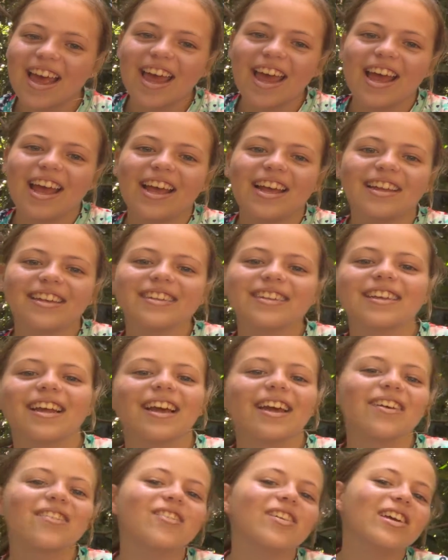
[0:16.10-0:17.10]
and today
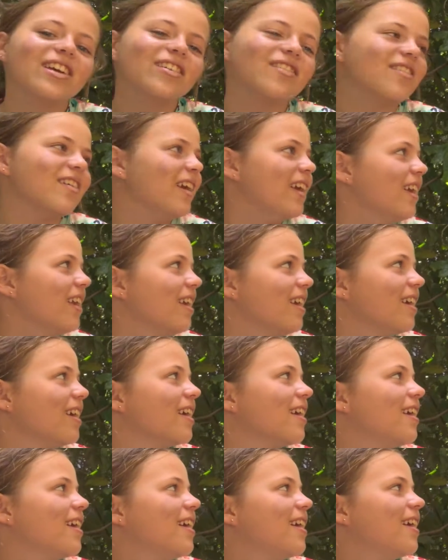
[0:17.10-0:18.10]
we are reading